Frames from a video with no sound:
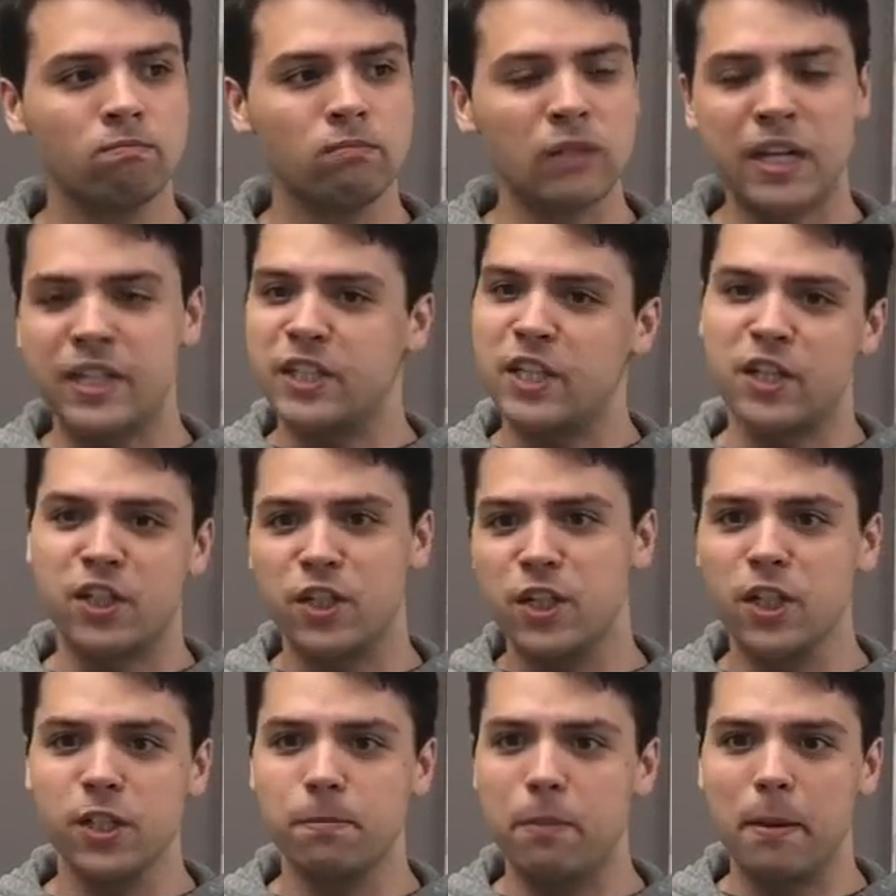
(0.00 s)

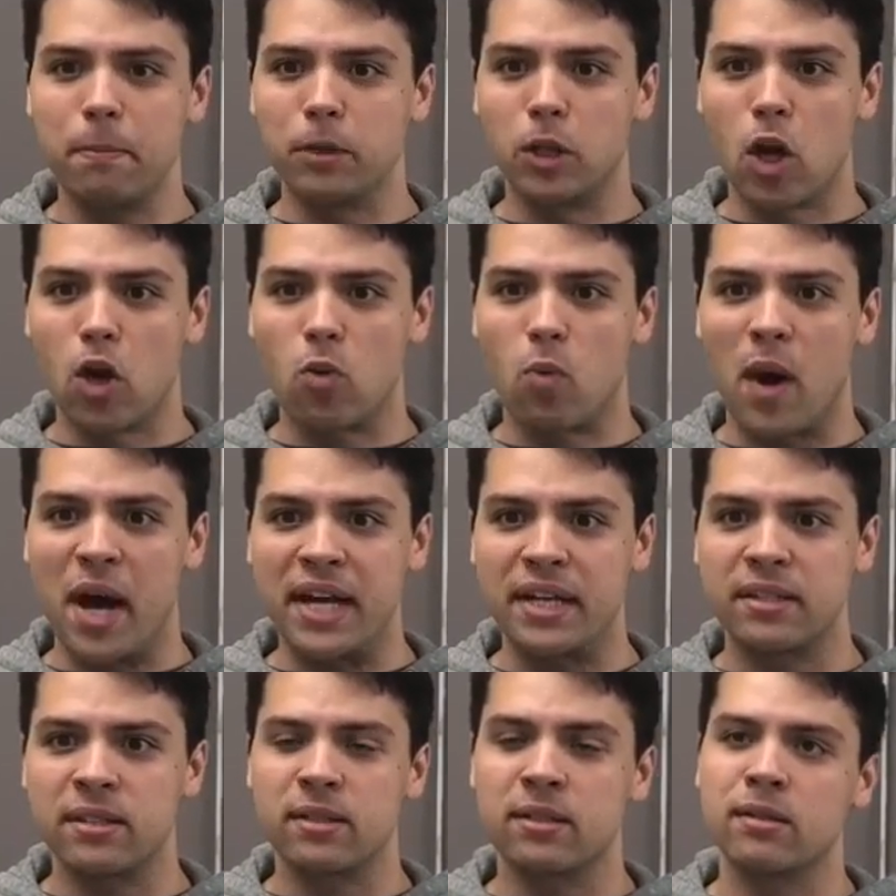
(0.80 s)
Indigenous people aren't
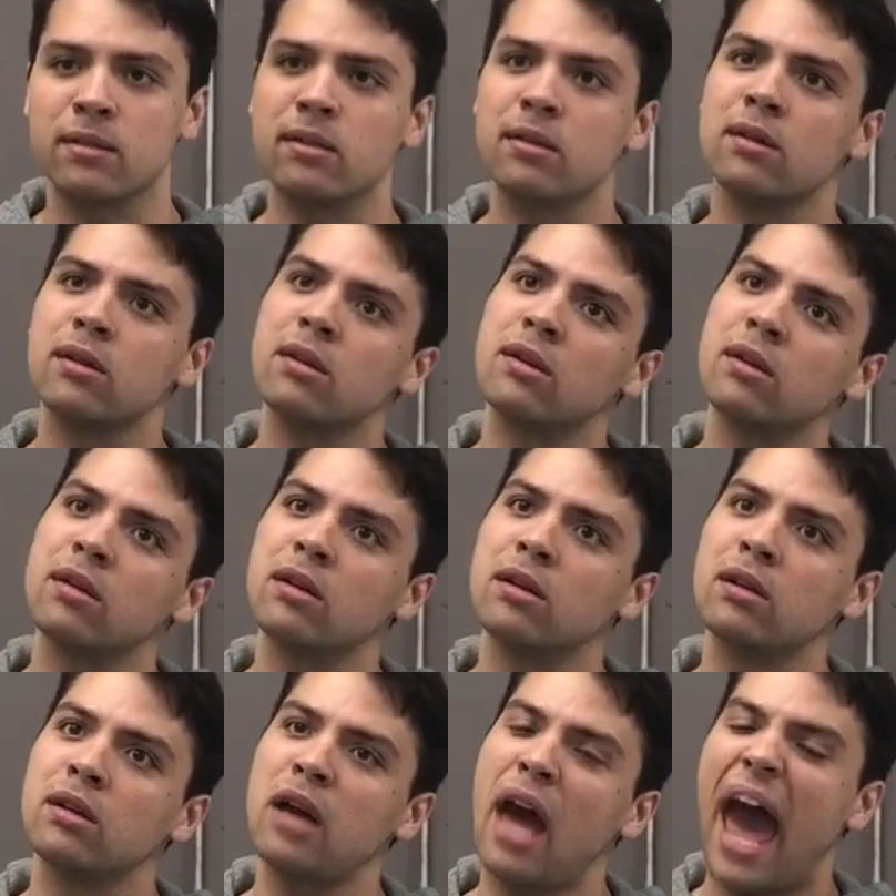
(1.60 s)
white.
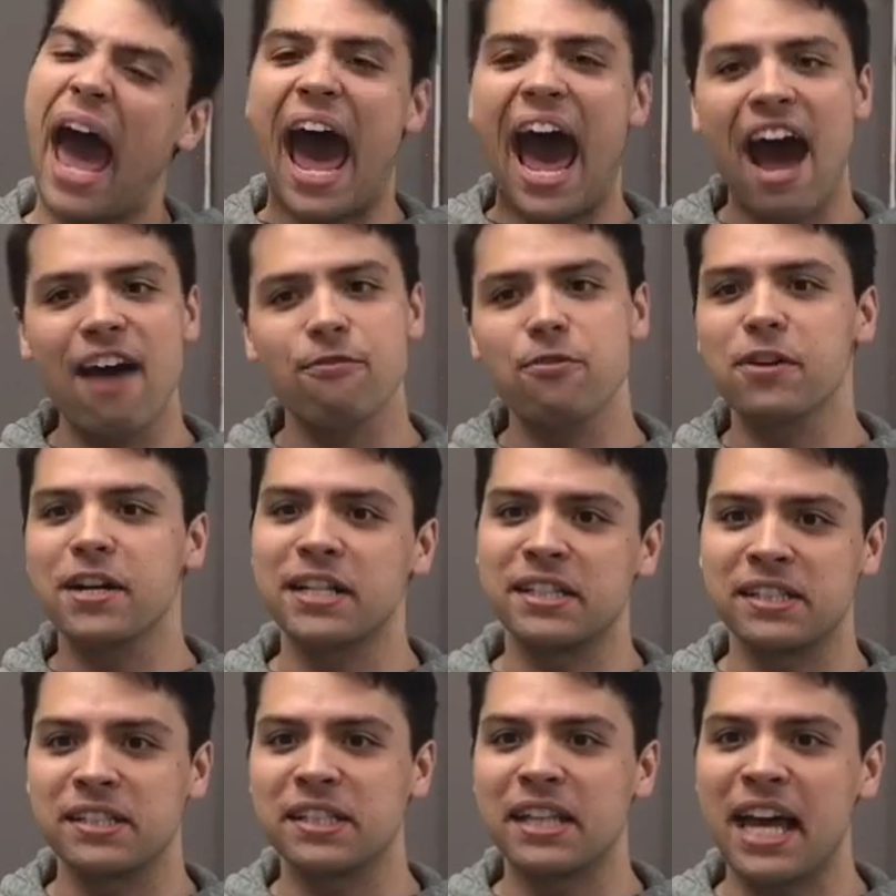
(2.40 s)

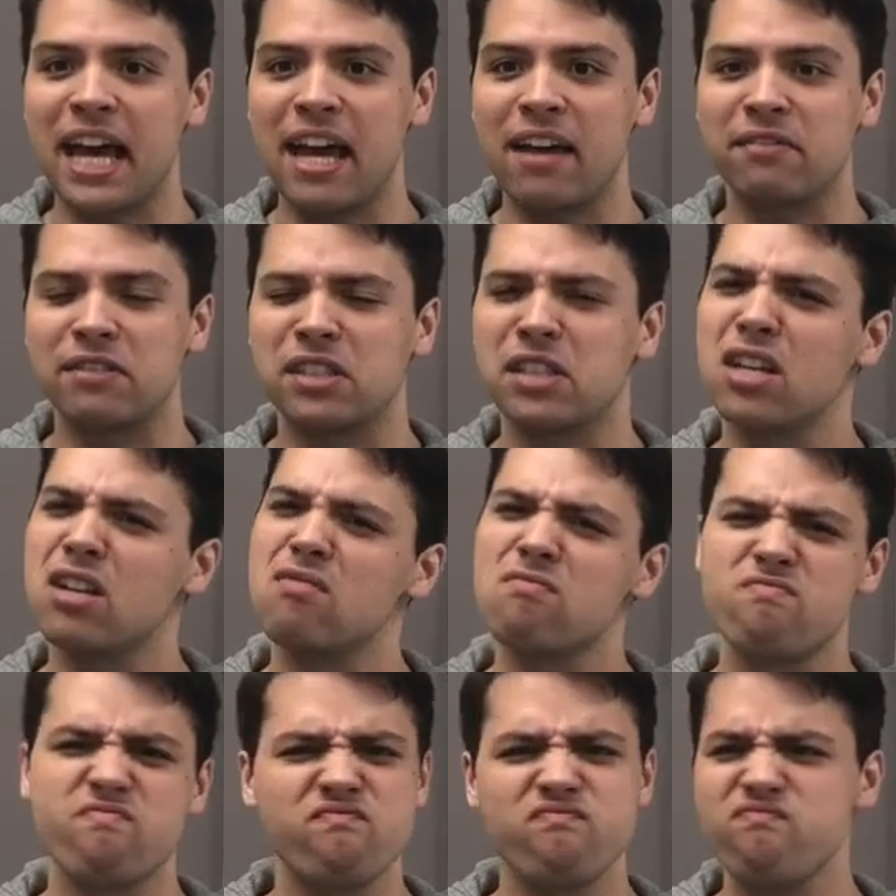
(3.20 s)
African slaves,
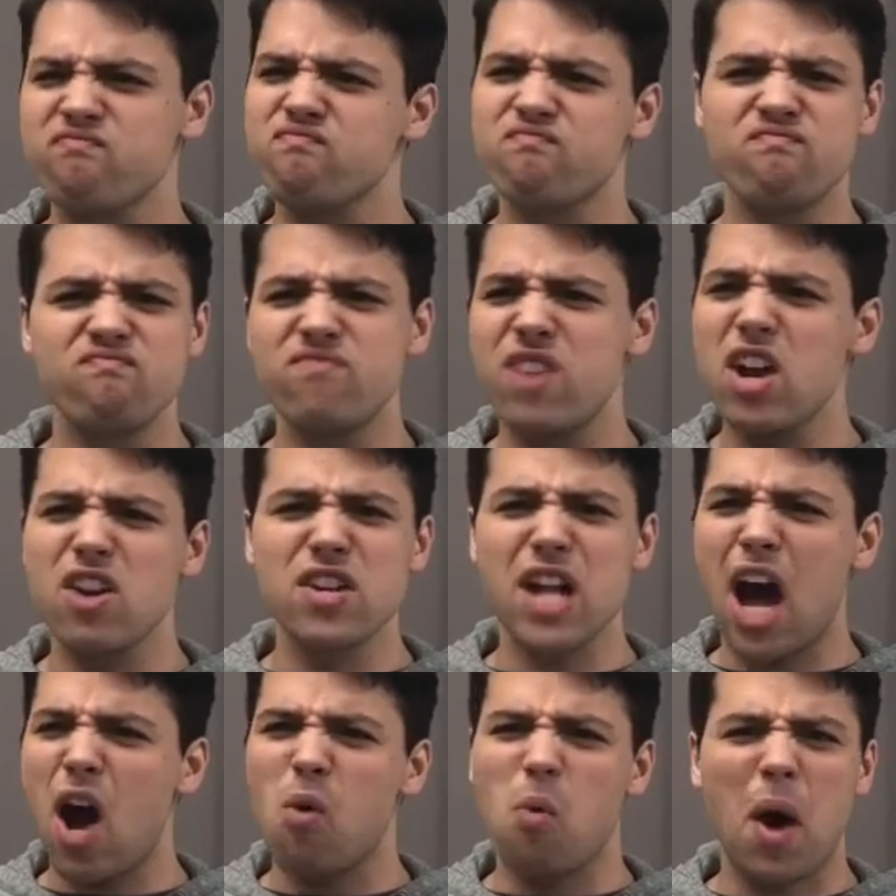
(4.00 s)
they're
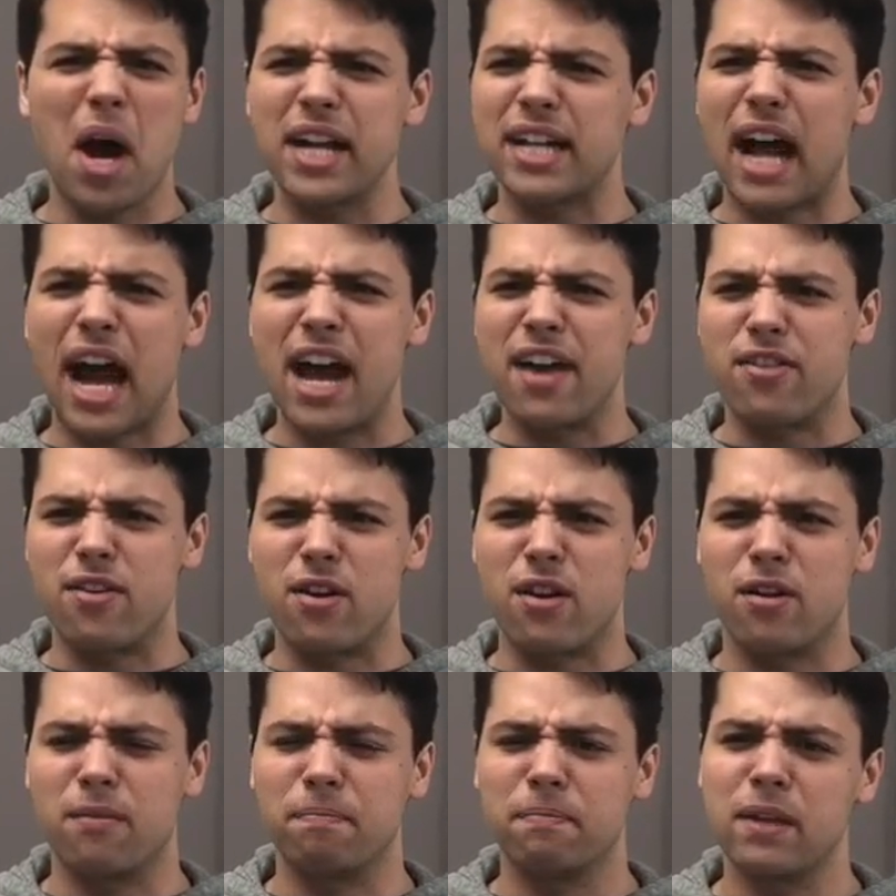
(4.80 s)
not white
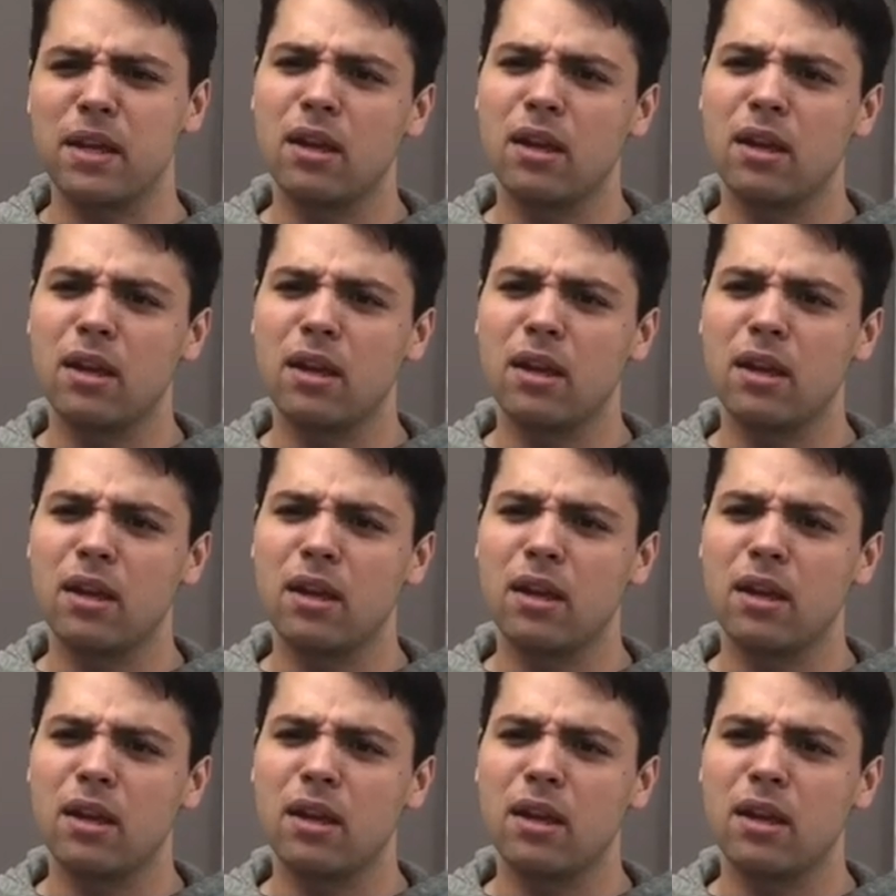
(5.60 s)
either.